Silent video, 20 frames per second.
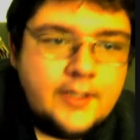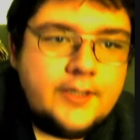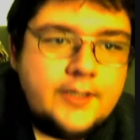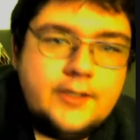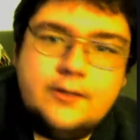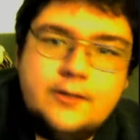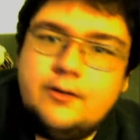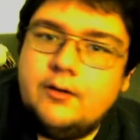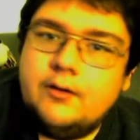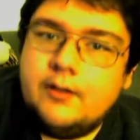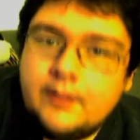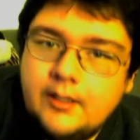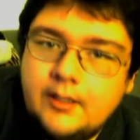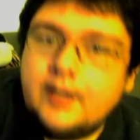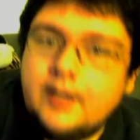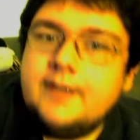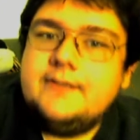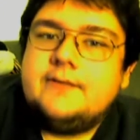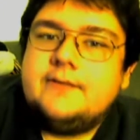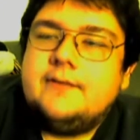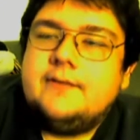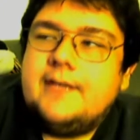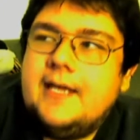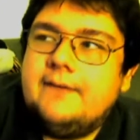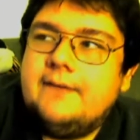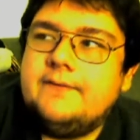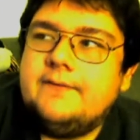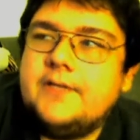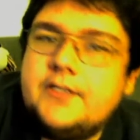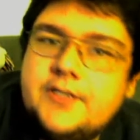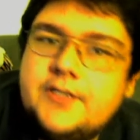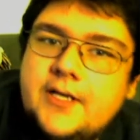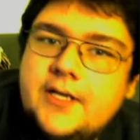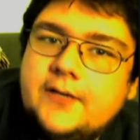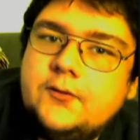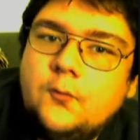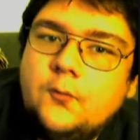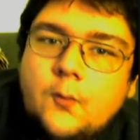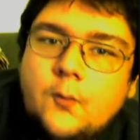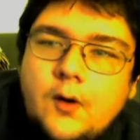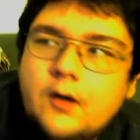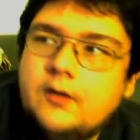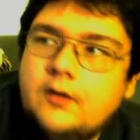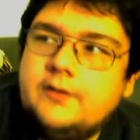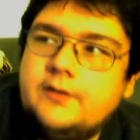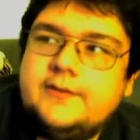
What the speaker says: you're constantly having to check the wall,